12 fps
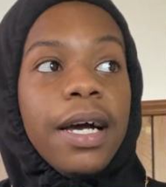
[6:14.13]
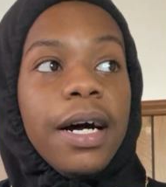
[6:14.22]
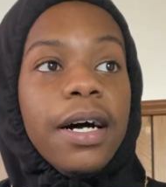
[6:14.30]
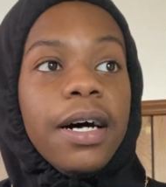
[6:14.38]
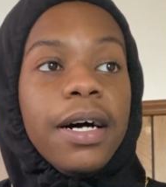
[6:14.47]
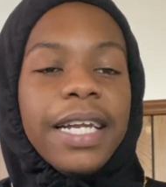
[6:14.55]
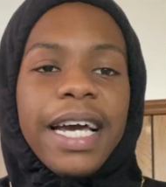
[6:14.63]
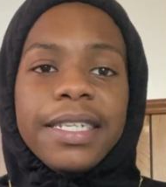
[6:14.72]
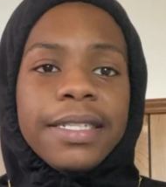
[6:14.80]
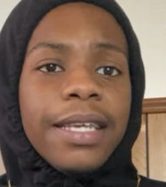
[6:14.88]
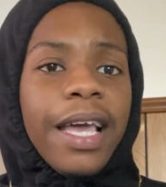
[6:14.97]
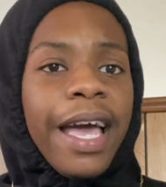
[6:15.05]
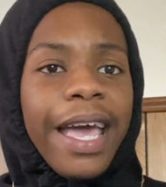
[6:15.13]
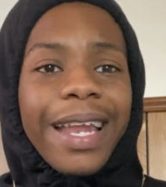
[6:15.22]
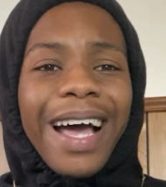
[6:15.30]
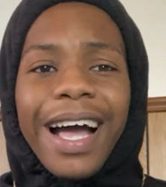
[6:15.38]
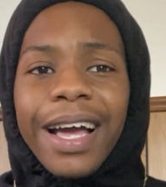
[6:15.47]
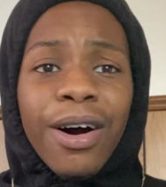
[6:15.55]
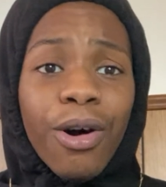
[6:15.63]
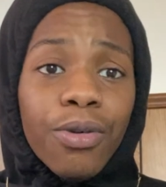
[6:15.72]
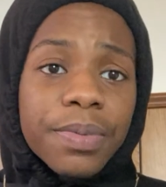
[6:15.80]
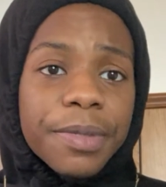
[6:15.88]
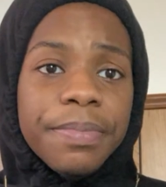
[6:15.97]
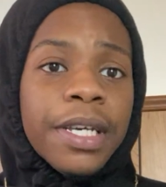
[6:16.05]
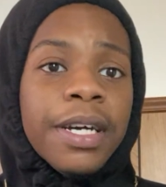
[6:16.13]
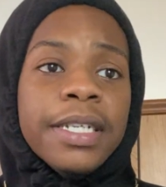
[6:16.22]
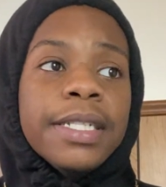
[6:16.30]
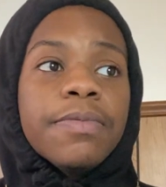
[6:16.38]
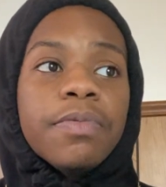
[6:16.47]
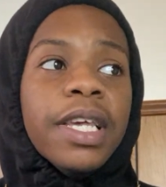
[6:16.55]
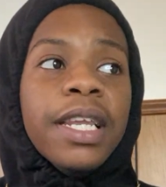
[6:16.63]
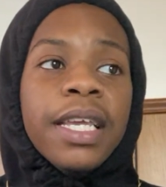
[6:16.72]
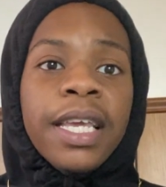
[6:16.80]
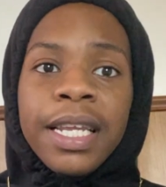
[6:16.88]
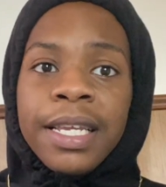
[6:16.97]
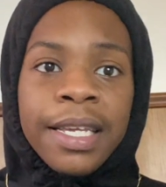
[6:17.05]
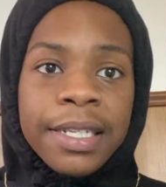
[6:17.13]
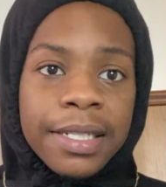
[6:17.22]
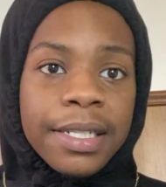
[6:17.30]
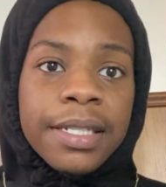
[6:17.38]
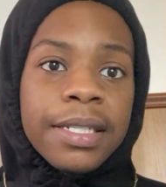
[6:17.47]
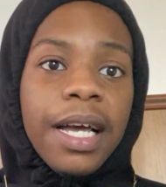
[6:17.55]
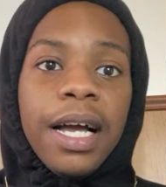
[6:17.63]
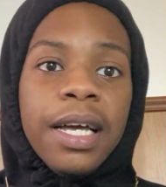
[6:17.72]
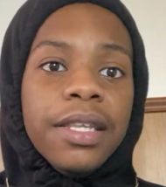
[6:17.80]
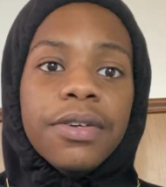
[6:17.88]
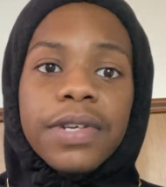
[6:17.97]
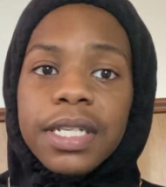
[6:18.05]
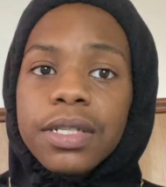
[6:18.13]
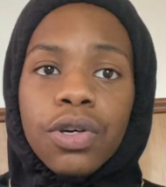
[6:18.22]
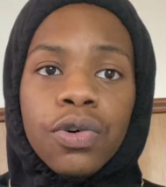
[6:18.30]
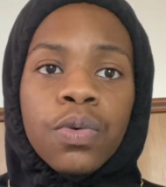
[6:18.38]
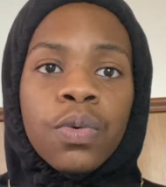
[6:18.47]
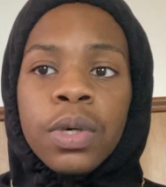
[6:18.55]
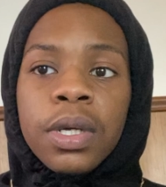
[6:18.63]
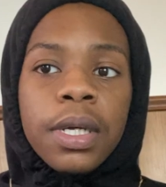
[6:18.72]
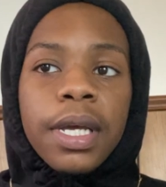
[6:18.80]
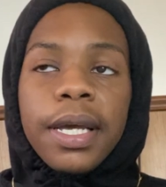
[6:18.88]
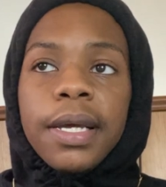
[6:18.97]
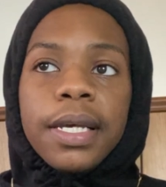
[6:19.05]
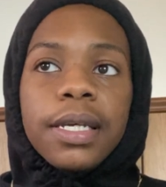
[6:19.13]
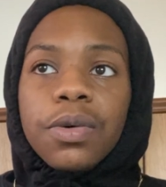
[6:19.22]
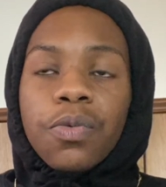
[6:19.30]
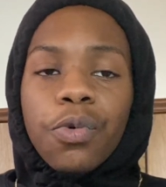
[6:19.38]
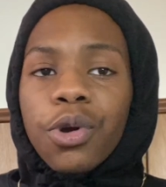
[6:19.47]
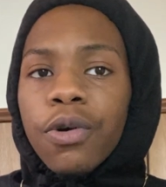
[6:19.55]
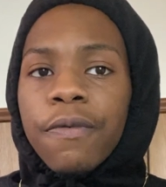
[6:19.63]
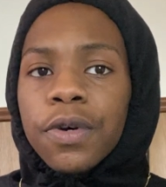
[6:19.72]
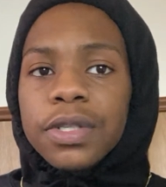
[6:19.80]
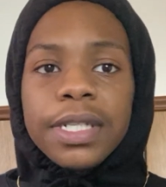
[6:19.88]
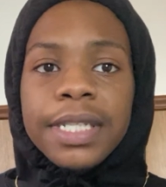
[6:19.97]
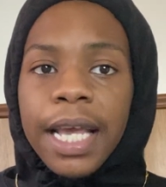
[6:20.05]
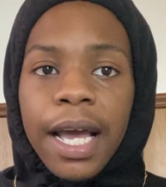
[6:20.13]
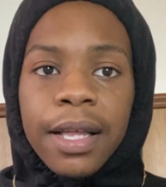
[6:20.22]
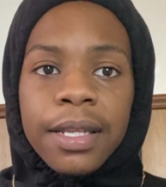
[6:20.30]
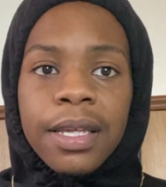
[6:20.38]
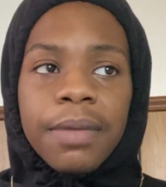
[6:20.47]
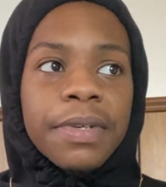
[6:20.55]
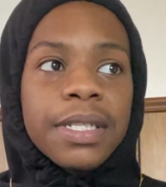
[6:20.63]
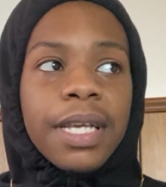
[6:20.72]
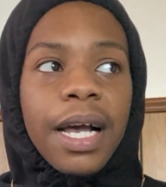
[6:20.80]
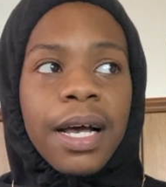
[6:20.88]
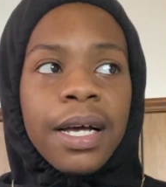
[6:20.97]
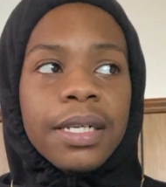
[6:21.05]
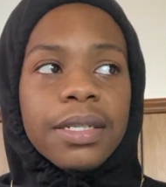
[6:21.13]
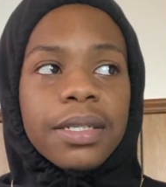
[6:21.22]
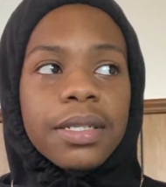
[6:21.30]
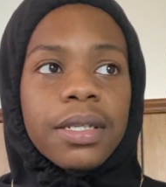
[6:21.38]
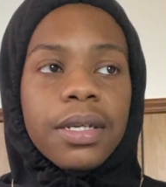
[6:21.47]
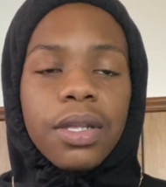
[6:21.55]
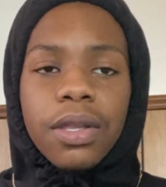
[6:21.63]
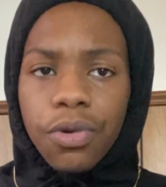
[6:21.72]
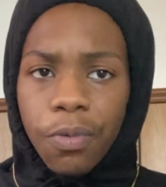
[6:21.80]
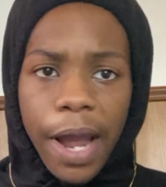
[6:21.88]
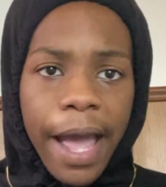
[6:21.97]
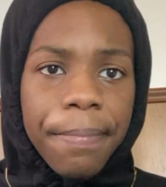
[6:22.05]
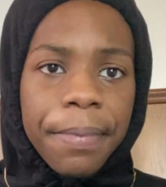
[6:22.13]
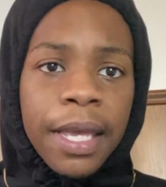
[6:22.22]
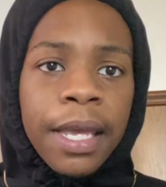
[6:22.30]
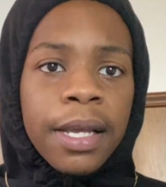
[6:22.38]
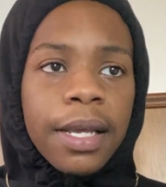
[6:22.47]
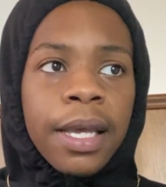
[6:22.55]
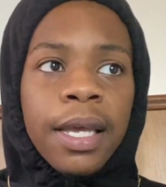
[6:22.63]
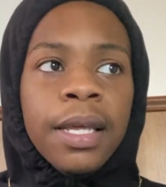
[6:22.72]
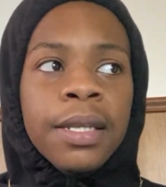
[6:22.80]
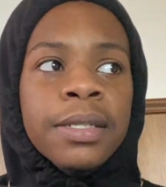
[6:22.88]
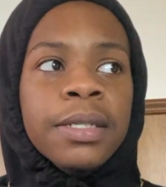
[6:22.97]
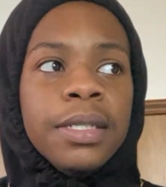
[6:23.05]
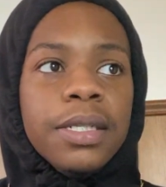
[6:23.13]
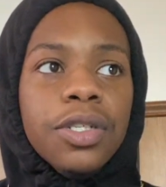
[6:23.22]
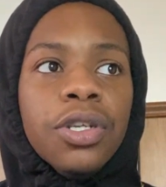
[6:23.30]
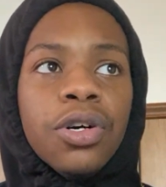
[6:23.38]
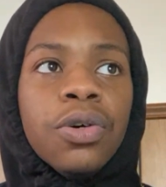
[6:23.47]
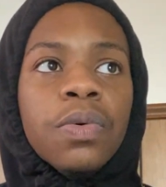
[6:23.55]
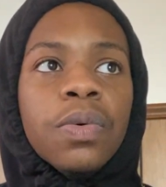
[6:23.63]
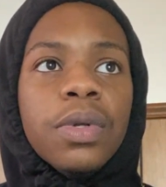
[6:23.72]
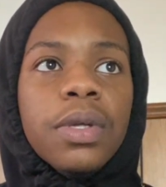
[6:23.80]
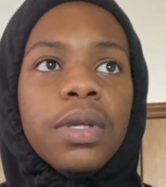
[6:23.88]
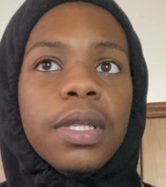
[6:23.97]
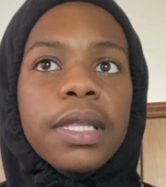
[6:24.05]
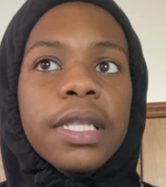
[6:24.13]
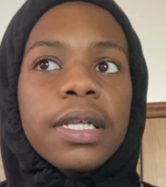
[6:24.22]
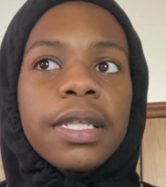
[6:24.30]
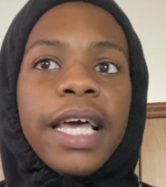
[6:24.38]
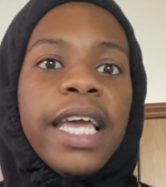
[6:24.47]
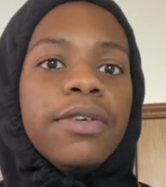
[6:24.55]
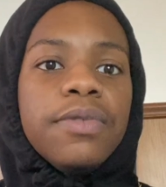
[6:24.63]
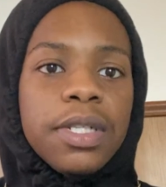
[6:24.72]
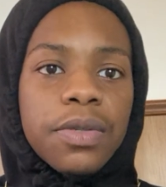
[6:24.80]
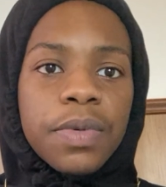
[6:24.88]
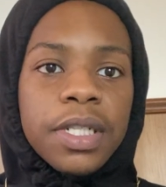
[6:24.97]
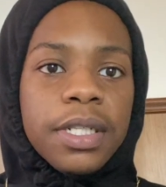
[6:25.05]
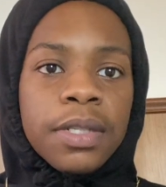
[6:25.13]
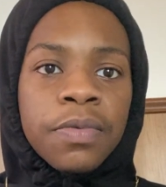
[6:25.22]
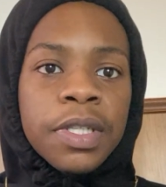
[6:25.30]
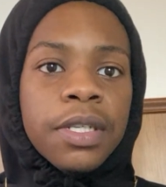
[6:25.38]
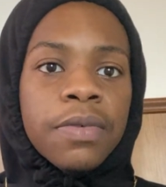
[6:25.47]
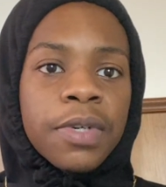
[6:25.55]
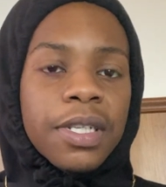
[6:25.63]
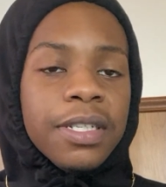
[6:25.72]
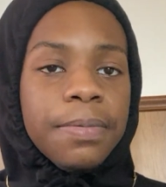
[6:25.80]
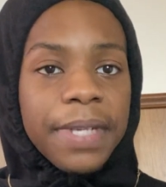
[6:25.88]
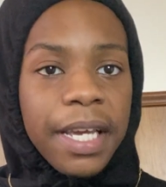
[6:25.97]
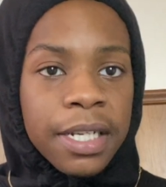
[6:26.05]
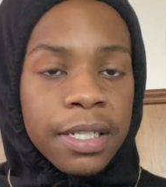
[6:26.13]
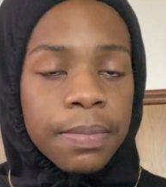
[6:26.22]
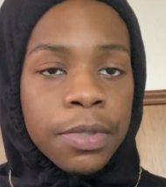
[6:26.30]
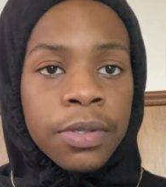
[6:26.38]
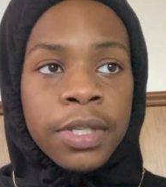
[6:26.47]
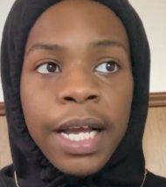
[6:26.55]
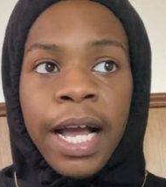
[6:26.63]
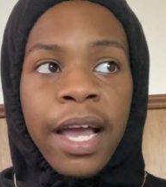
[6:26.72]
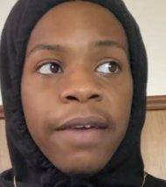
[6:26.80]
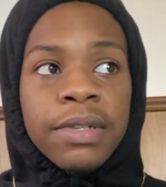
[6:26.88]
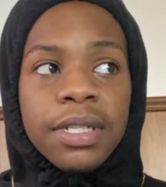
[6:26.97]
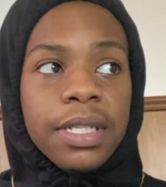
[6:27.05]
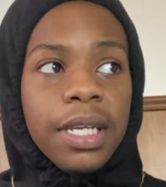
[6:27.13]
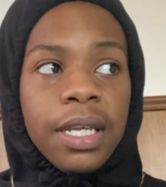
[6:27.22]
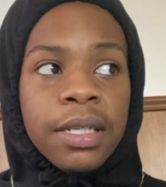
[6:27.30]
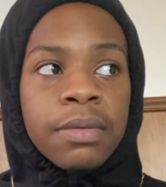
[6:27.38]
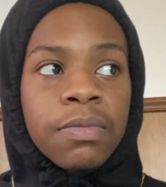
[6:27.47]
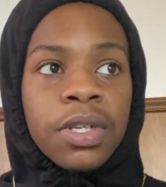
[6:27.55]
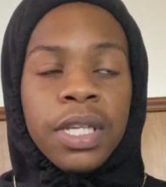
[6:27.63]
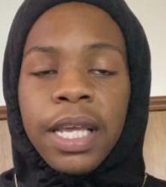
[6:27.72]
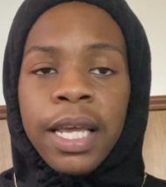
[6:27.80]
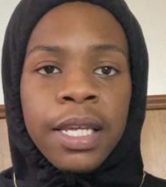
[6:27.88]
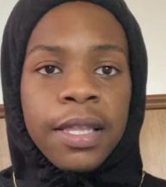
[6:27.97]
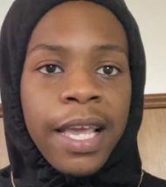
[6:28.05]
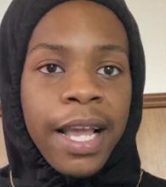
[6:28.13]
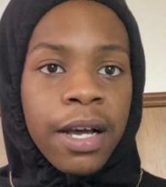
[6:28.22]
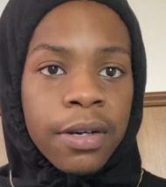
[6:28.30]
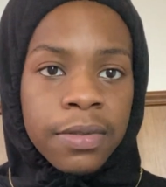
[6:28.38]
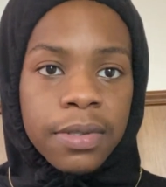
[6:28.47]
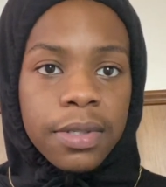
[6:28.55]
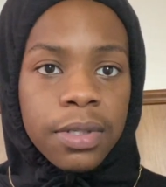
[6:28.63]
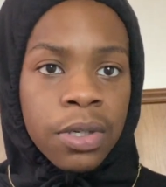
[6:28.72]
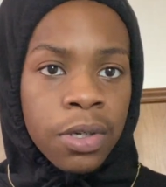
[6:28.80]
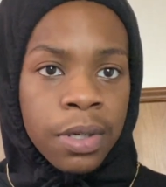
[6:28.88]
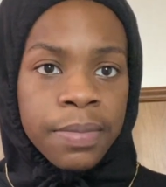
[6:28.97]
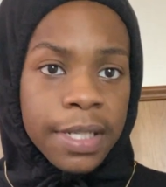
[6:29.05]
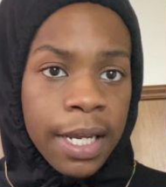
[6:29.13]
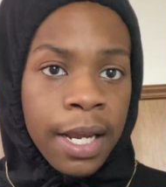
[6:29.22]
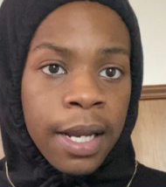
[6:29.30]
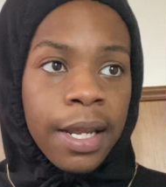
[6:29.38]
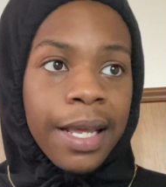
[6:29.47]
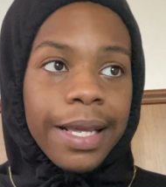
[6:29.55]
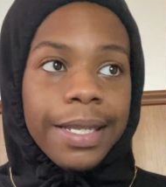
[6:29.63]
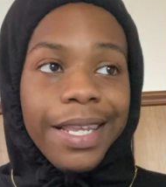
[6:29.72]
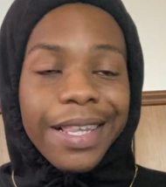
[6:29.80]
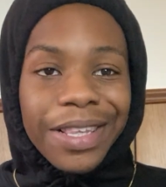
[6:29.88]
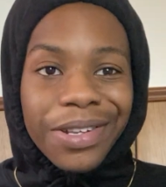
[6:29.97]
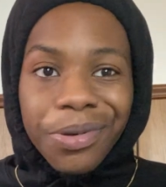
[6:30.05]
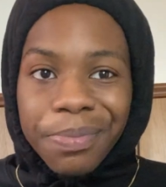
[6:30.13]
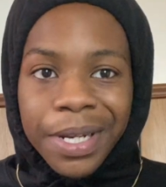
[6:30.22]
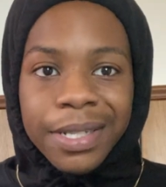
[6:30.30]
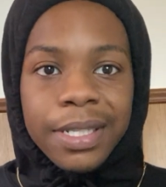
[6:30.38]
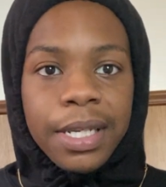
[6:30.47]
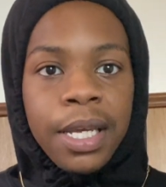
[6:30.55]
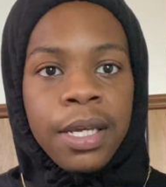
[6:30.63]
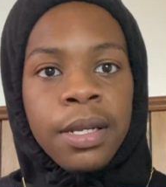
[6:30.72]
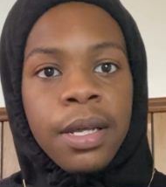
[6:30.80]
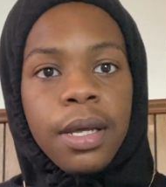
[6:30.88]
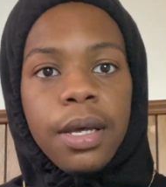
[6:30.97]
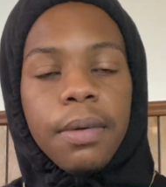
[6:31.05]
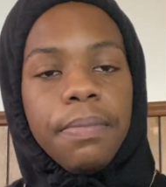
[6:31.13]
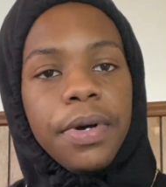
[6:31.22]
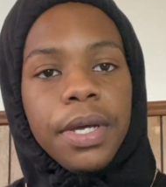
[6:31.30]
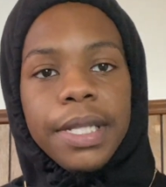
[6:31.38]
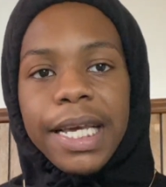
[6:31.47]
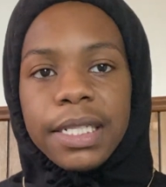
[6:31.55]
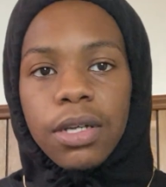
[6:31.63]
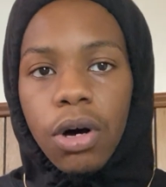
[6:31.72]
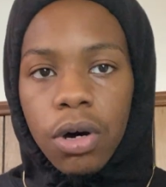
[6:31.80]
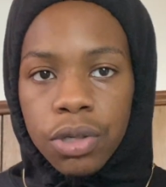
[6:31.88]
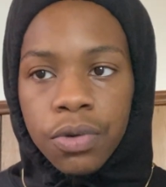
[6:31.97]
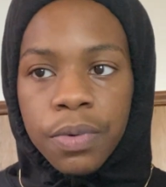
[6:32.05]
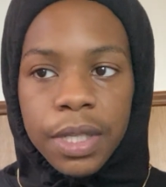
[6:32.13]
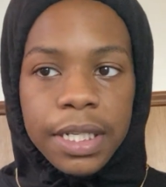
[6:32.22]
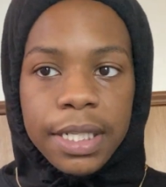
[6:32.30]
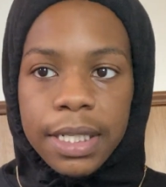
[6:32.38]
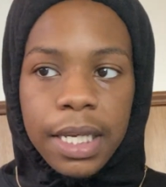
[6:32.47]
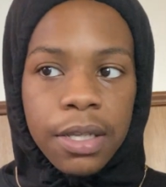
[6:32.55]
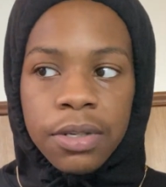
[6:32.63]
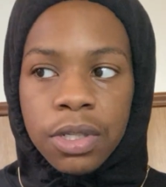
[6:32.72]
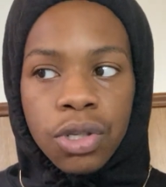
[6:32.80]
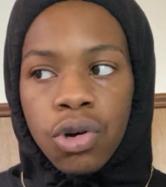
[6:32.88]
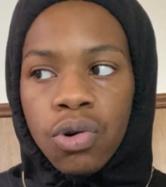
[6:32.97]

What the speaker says: Not to say I had high hopes, because then again, it is 6ix9ine. There is no real versatility besides the rapping and, you know, the language switching with the Spanish music. I haven't seen really anything else. You know what I'm saying? Did a little bit of singing, but that's all you really see. There's